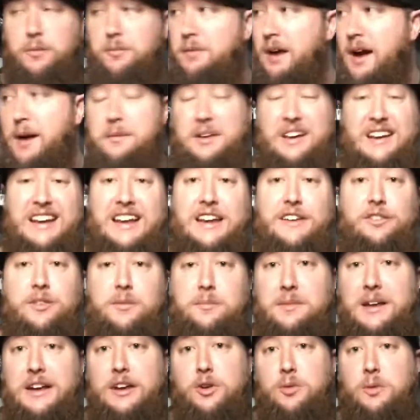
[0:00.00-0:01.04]
I mean,
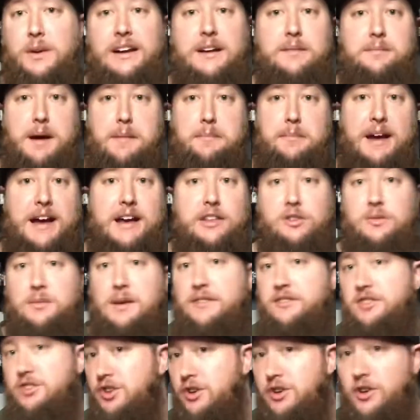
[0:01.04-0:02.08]
even me to read in my bathroom. I
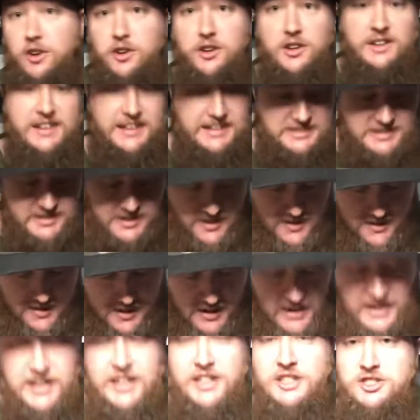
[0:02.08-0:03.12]
have to turn all the lights on
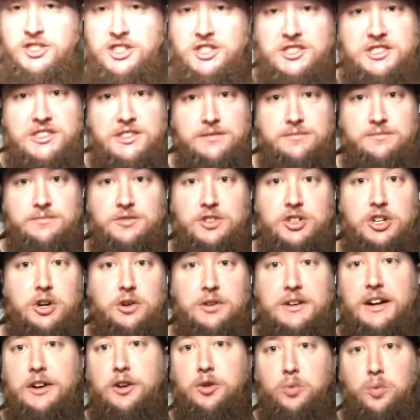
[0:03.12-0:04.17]
just to, you know,
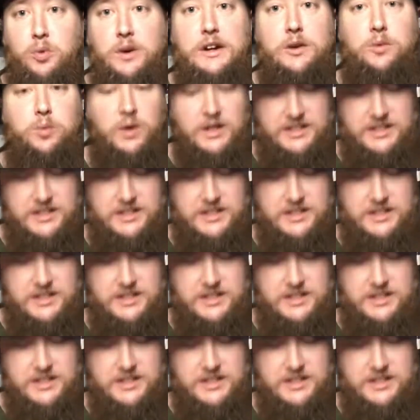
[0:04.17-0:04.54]
kind of read what